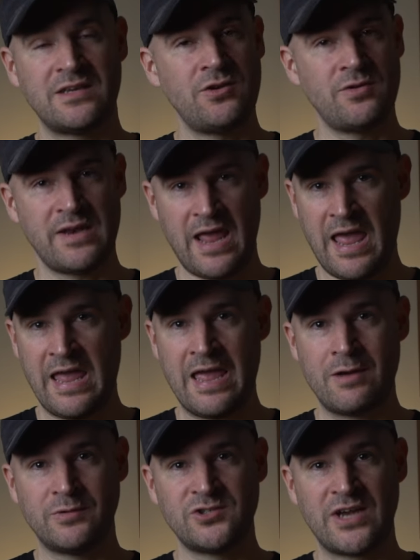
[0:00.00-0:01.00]
and you can hang
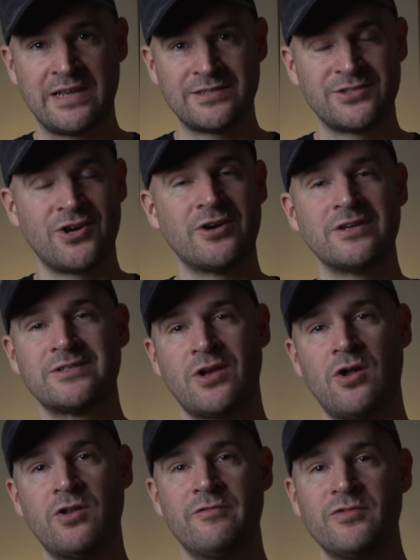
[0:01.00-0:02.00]
out with jazz guitarists
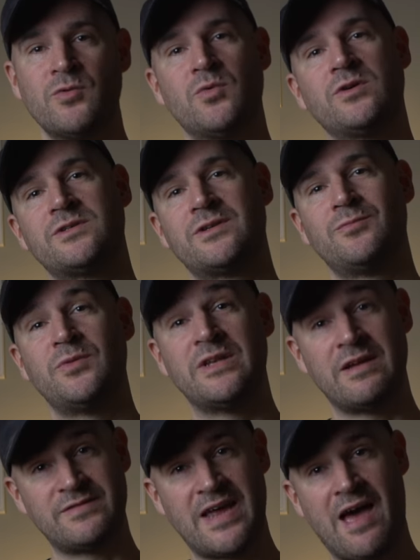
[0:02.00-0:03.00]
all over the world. We'd
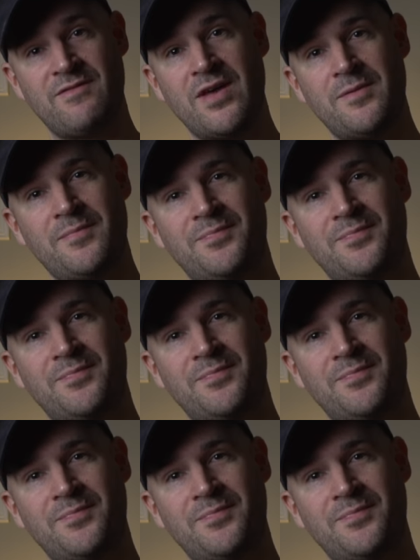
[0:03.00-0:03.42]
love to have you.